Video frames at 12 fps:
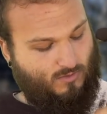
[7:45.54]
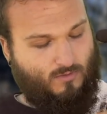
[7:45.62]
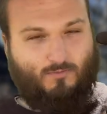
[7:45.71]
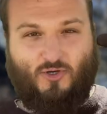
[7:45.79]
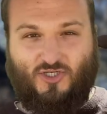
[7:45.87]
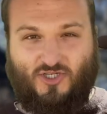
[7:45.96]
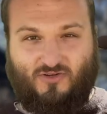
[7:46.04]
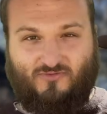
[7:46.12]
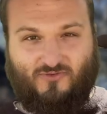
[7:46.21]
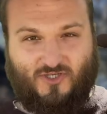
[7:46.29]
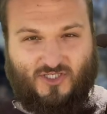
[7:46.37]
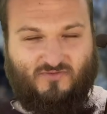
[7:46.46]
put your
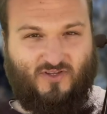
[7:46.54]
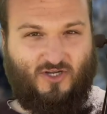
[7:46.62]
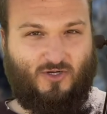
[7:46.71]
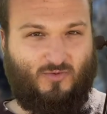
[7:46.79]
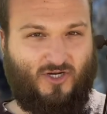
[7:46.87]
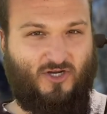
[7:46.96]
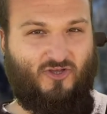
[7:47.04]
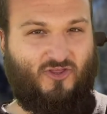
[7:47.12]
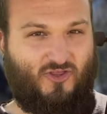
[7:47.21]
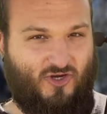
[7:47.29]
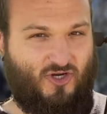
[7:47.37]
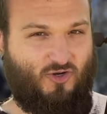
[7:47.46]
first finger where your
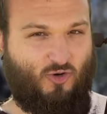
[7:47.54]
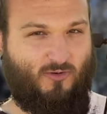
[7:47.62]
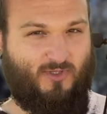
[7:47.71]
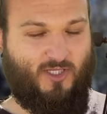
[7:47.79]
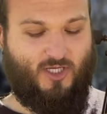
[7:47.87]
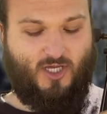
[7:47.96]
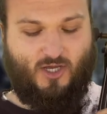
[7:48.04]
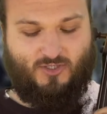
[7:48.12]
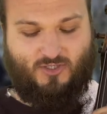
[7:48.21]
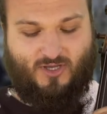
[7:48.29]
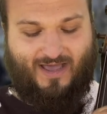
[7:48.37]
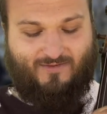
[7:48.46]
third normally goes.
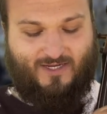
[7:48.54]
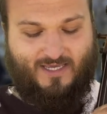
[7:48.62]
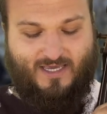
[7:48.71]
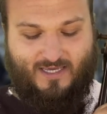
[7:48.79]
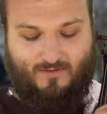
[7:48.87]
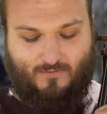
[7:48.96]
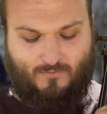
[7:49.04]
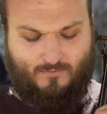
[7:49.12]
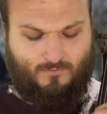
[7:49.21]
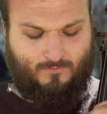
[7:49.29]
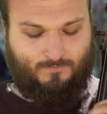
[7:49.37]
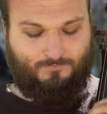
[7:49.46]
You'll have an E.
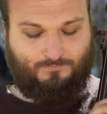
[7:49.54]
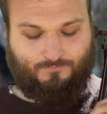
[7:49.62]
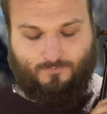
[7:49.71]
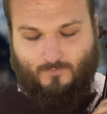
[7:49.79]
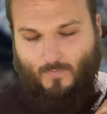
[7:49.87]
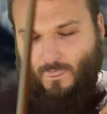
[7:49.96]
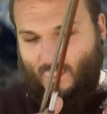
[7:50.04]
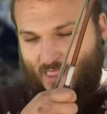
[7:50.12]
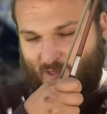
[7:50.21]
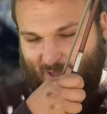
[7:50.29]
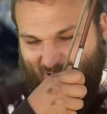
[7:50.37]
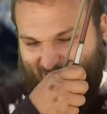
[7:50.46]

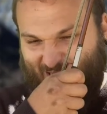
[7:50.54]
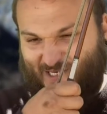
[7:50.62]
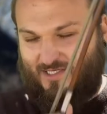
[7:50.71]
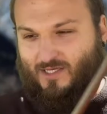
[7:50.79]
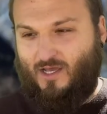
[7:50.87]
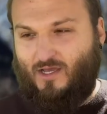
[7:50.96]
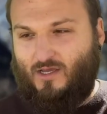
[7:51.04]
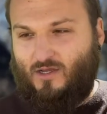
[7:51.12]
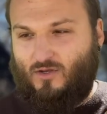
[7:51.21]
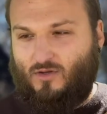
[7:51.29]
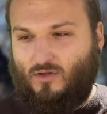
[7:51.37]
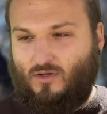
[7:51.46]
And
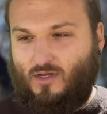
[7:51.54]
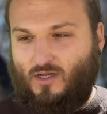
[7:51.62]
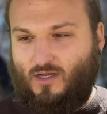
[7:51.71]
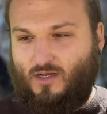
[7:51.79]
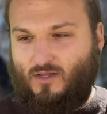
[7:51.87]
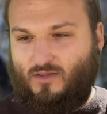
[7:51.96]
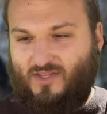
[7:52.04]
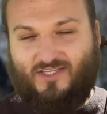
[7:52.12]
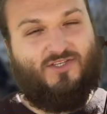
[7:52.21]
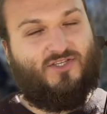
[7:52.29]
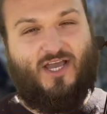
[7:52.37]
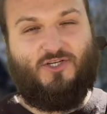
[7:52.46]

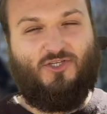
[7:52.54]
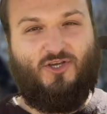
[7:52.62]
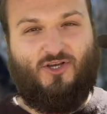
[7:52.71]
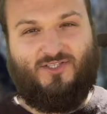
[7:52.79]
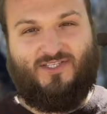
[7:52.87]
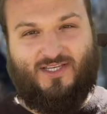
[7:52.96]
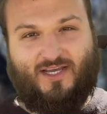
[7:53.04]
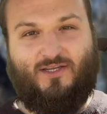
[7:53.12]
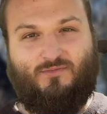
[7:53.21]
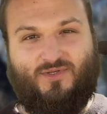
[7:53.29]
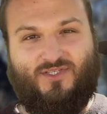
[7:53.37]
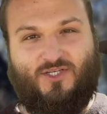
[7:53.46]
this is actually called
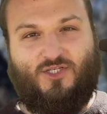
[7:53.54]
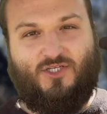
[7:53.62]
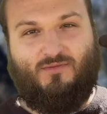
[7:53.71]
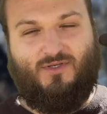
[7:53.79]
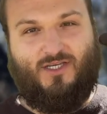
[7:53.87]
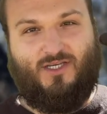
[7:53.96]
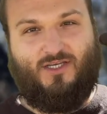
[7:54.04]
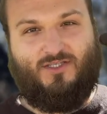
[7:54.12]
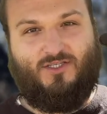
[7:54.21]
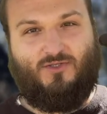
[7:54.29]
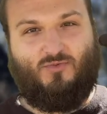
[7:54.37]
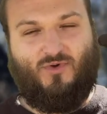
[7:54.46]
second position because
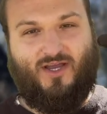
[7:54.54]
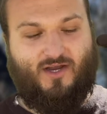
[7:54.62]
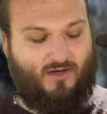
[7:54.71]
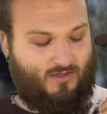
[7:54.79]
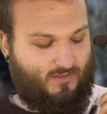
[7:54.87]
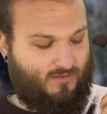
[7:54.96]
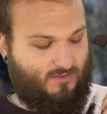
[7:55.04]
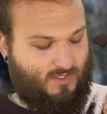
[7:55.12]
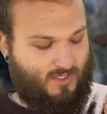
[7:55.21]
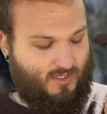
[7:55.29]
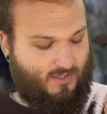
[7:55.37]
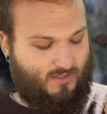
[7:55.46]
it's where
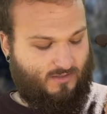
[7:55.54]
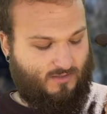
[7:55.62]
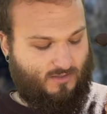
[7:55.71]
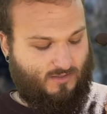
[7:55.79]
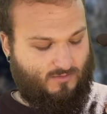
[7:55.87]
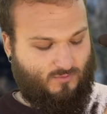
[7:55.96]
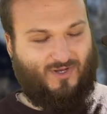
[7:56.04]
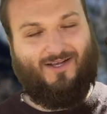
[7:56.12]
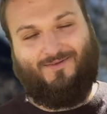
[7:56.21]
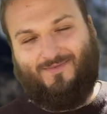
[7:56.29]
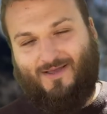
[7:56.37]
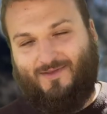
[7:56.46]

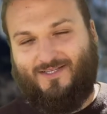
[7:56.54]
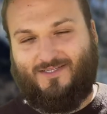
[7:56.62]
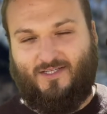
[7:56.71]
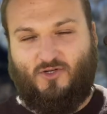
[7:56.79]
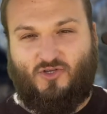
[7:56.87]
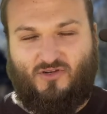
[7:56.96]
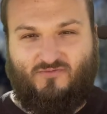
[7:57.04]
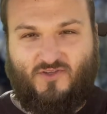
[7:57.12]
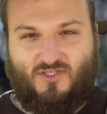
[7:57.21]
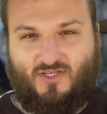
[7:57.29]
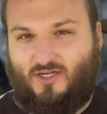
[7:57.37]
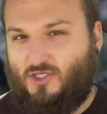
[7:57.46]
it's a little
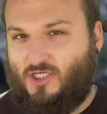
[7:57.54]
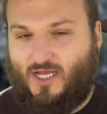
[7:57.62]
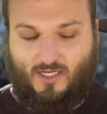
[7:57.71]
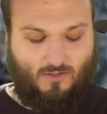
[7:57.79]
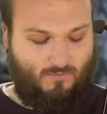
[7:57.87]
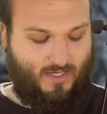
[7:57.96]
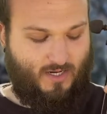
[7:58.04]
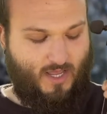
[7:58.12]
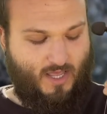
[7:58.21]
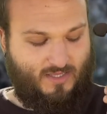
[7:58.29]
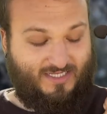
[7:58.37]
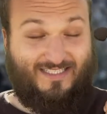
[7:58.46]
confusing on cello, but
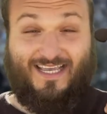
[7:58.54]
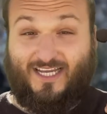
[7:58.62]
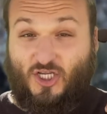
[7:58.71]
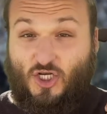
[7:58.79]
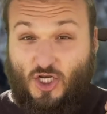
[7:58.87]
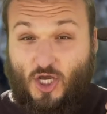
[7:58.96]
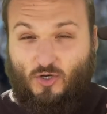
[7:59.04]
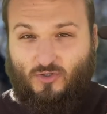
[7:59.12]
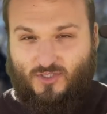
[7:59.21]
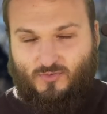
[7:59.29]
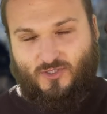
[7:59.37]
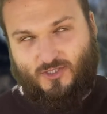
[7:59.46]
the second
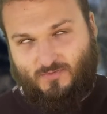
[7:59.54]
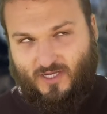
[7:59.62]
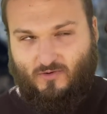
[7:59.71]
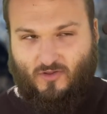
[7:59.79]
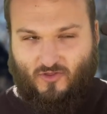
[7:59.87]
note, which is played with our